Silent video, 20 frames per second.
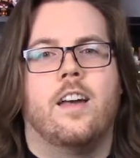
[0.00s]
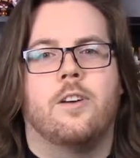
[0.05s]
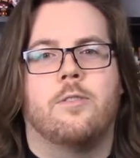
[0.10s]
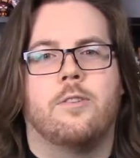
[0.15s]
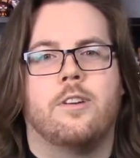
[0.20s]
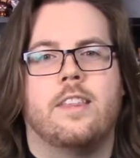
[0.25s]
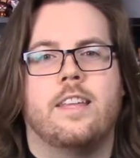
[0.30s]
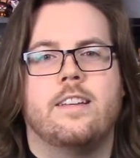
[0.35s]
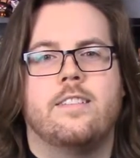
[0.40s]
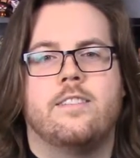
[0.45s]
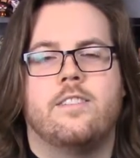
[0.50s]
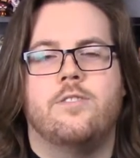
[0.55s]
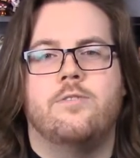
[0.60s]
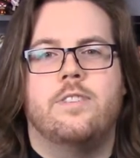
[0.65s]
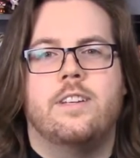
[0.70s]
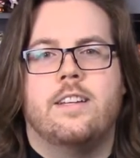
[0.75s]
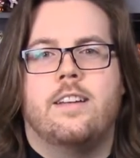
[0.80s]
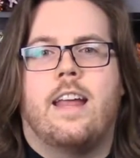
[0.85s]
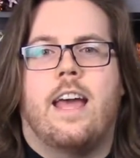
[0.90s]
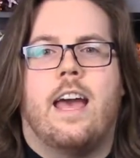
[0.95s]
Where this, you
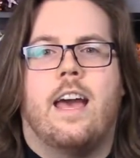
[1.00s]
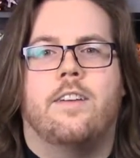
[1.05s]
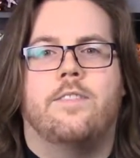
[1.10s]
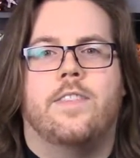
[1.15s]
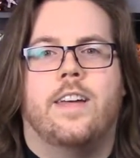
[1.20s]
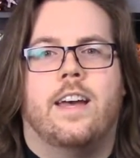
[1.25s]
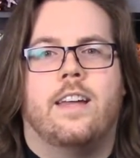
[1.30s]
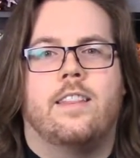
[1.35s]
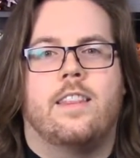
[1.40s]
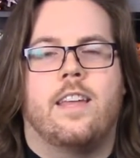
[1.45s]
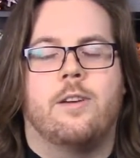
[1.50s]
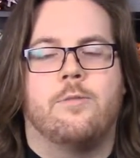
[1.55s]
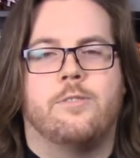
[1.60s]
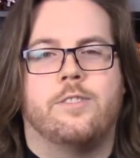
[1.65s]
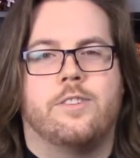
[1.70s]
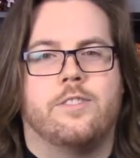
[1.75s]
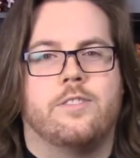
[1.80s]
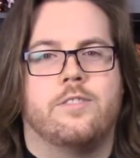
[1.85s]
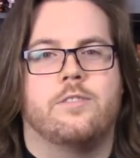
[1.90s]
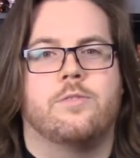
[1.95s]
didn't have that; they were
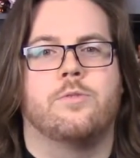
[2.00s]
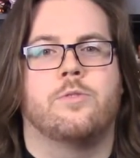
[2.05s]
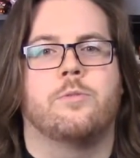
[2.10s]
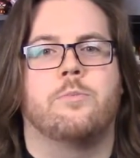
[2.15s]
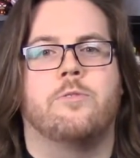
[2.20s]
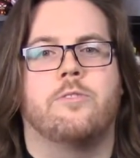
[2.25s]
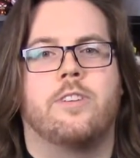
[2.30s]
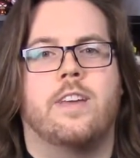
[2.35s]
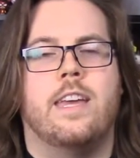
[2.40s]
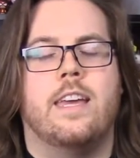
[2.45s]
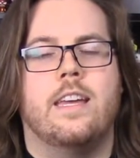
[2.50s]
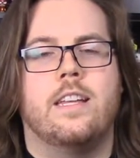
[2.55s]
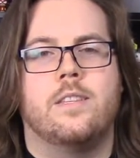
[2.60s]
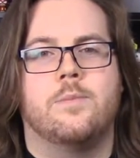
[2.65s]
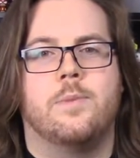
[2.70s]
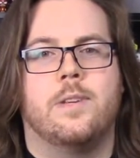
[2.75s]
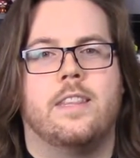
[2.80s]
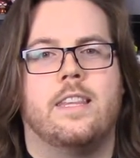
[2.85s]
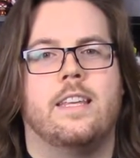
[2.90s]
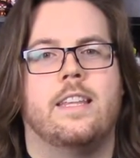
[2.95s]
just normal kids,
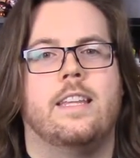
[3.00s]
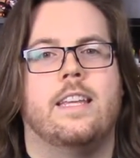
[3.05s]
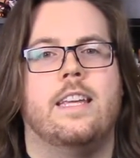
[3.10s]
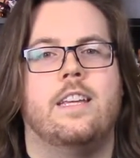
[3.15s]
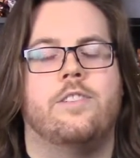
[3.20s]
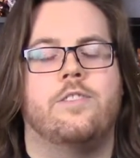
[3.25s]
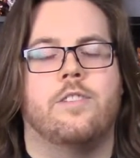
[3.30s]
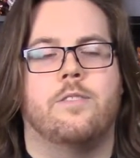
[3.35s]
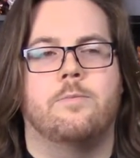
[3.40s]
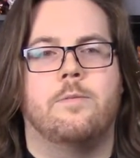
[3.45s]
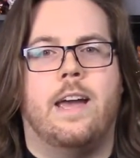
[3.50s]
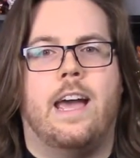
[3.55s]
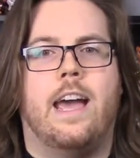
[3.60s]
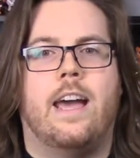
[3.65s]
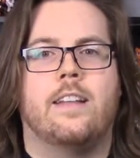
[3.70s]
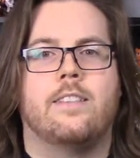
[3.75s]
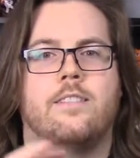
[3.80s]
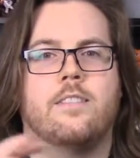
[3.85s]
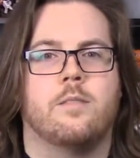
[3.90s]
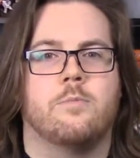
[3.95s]
but then each of them
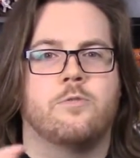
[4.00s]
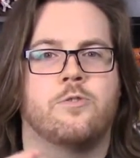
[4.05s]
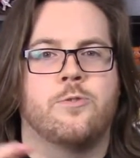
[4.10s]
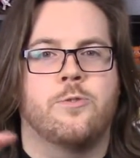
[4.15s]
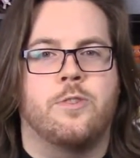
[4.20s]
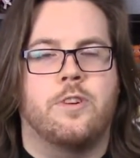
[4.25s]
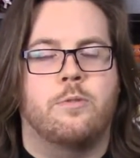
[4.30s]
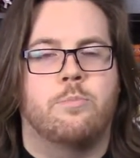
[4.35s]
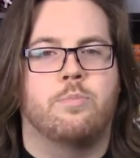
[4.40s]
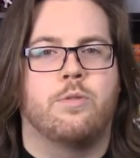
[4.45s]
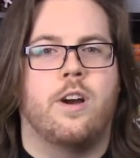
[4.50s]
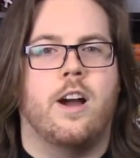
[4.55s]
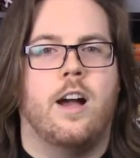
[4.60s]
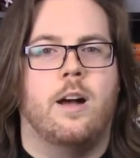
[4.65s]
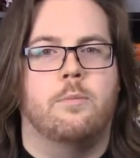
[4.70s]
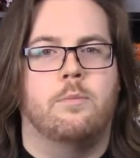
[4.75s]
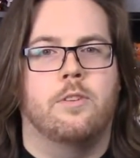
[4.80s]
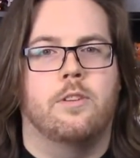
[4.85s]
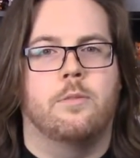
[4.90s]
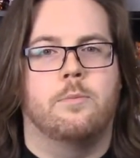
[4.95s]
had some sort of
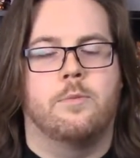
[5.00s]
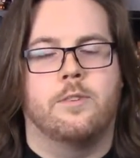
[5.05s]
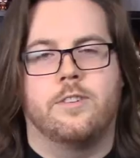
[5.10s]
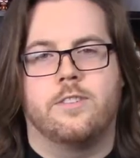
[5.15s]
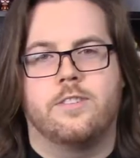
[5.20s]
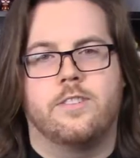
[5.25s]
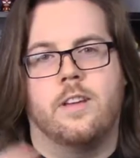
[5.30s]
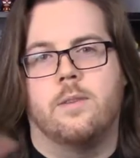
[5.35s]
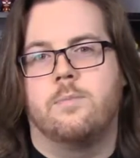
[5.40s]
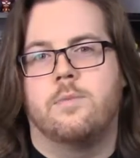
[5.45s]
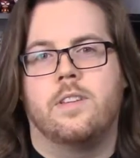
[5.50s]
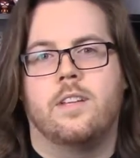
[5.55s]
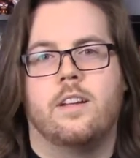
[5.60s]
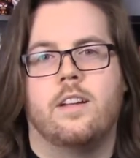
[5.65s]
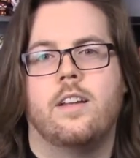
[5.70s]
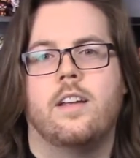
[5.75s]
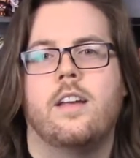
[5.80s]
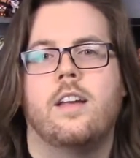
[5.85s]
problem or something